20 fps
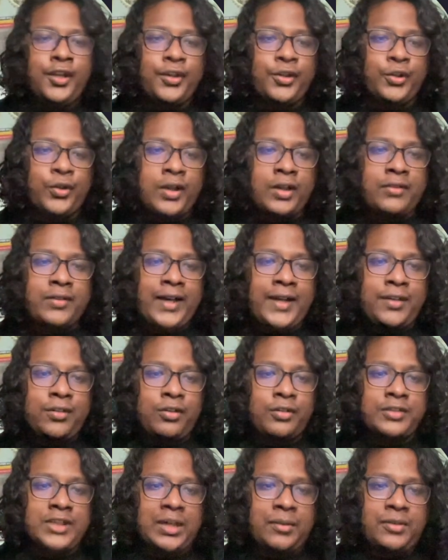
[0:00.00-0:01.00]
you can write
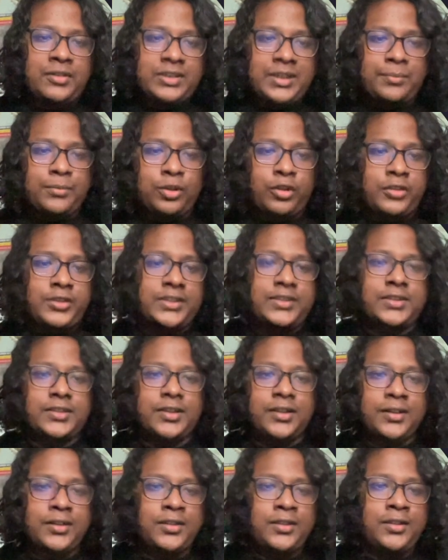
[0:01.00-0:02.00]
your javascript logics
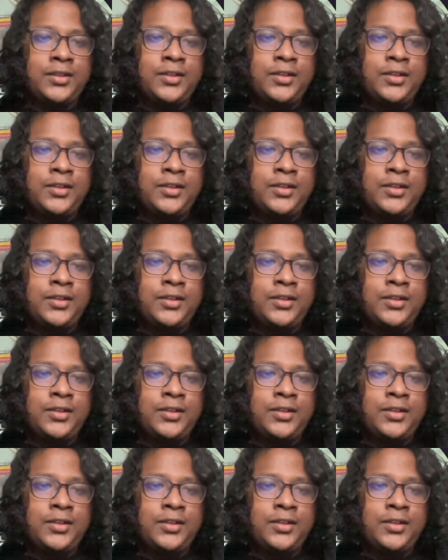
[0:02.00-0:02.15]
here